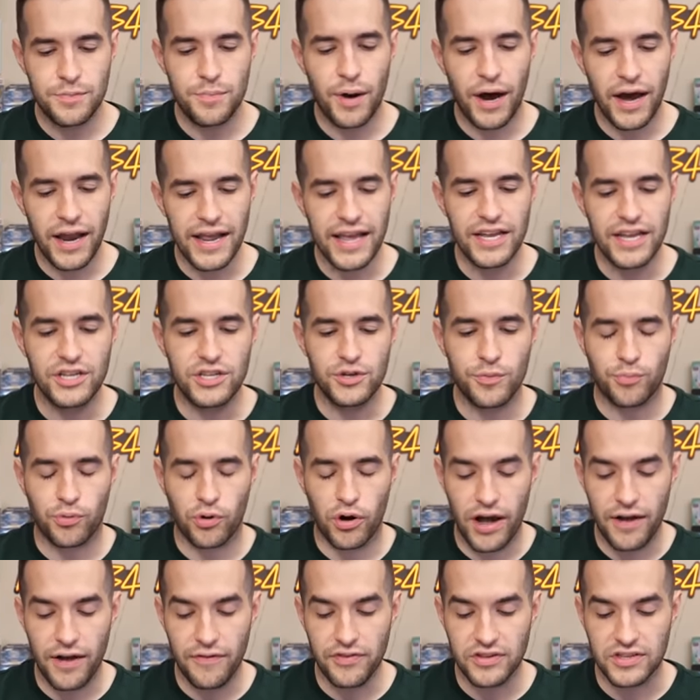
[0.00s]
Because he bought Ancient
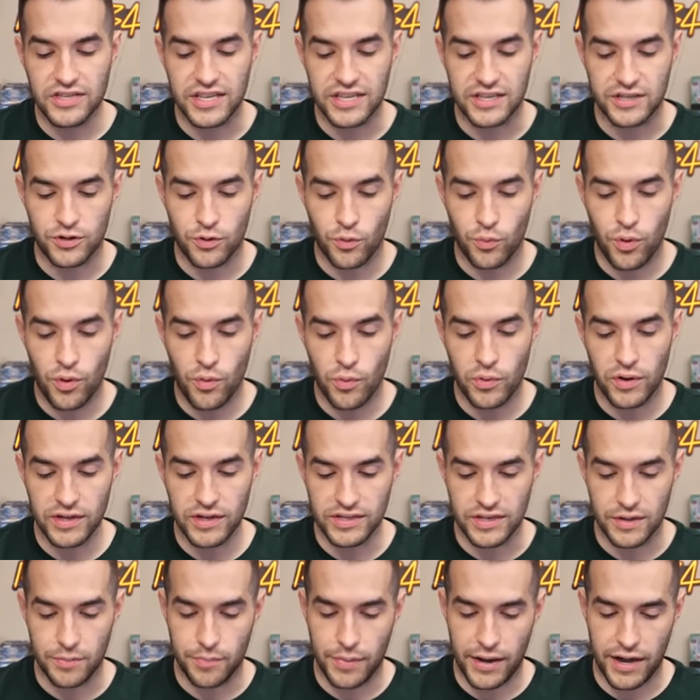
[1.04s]
Prophecy, so what
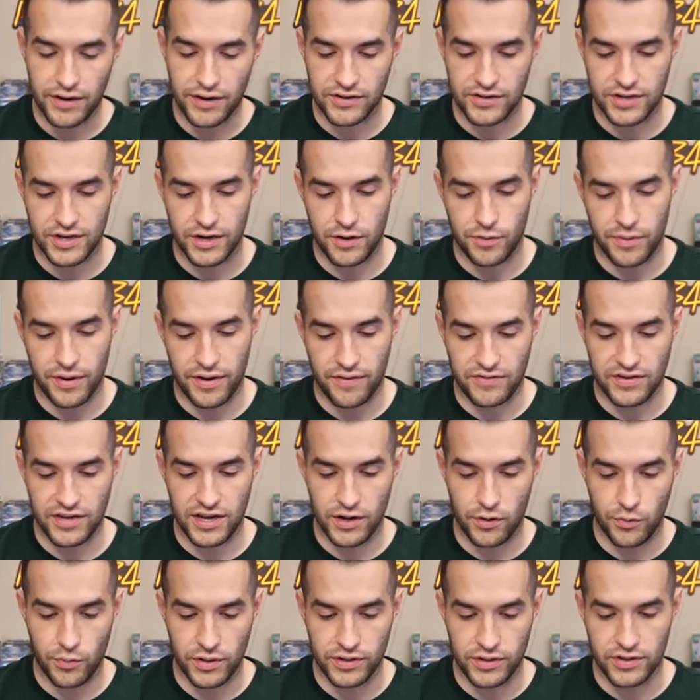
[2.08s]
was it? Battlesteer, we have
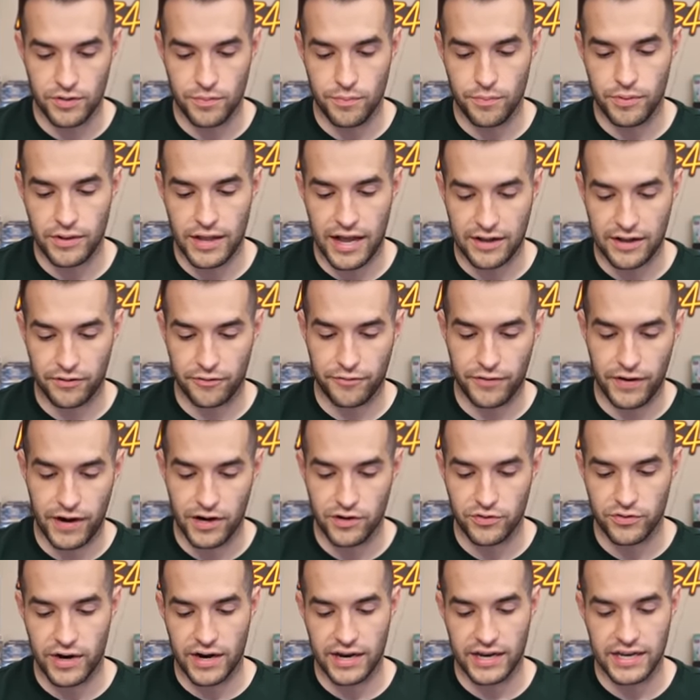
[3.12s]
Tainted Wisdom, Blackland
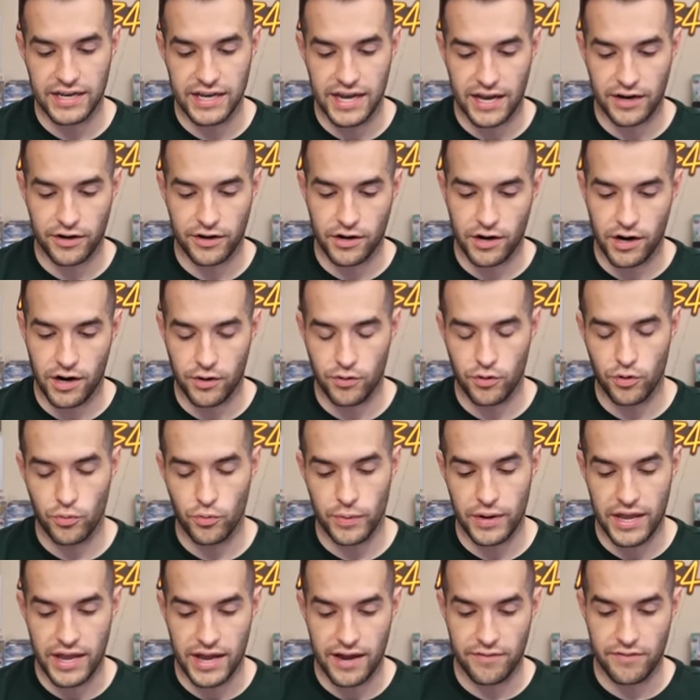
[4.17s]
Fire Dragon,
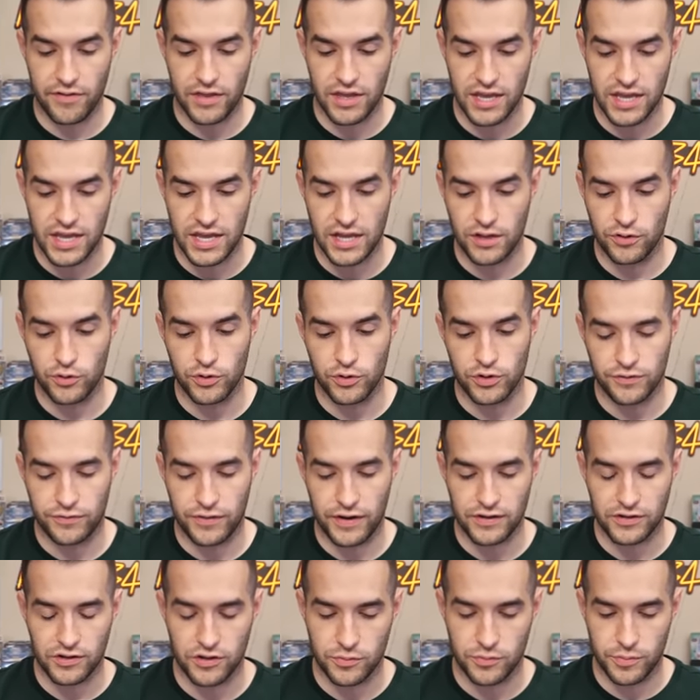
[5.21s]
Yadakaru, we have the Illusion
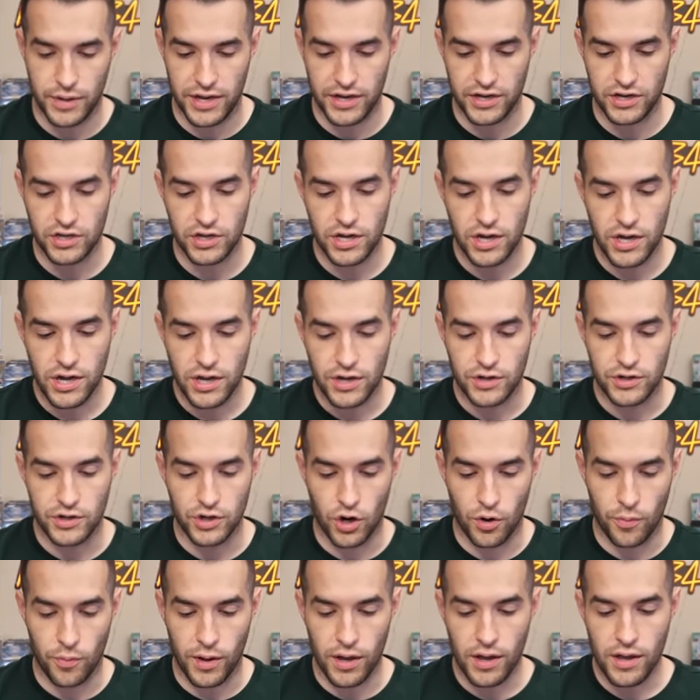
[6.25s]
Faceless Mage,
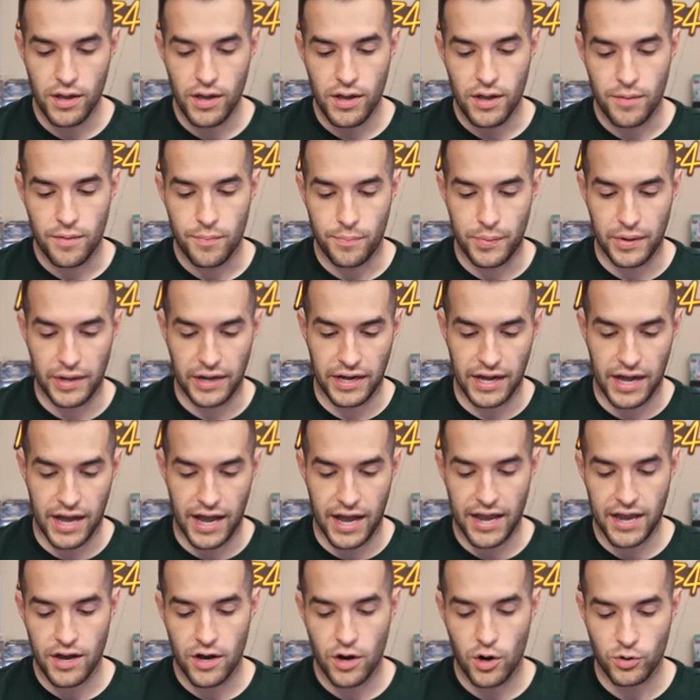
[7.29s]
Doma, Big
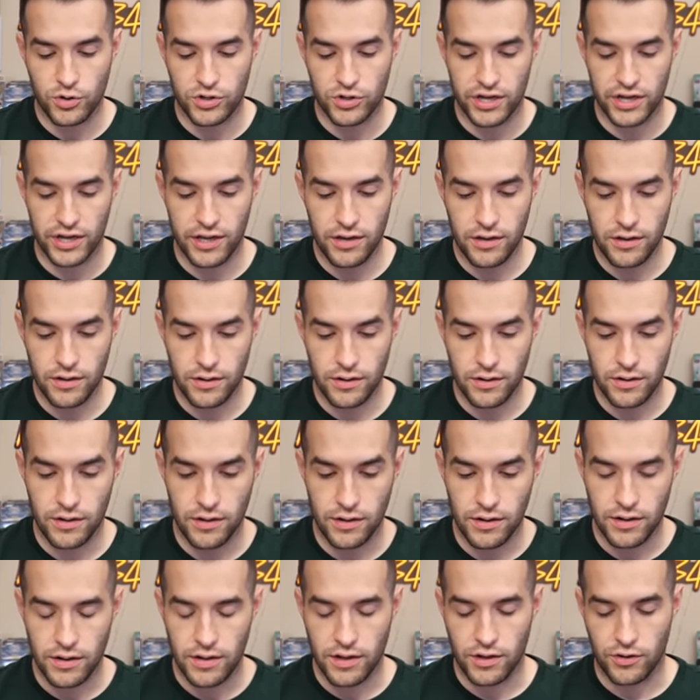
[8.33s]
Eye, Hoshingen,
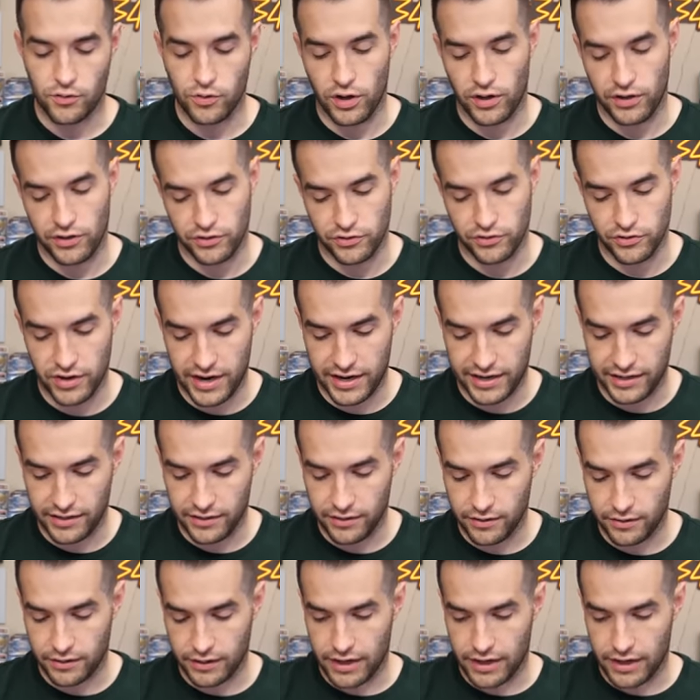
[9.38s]
Crawling Dragon,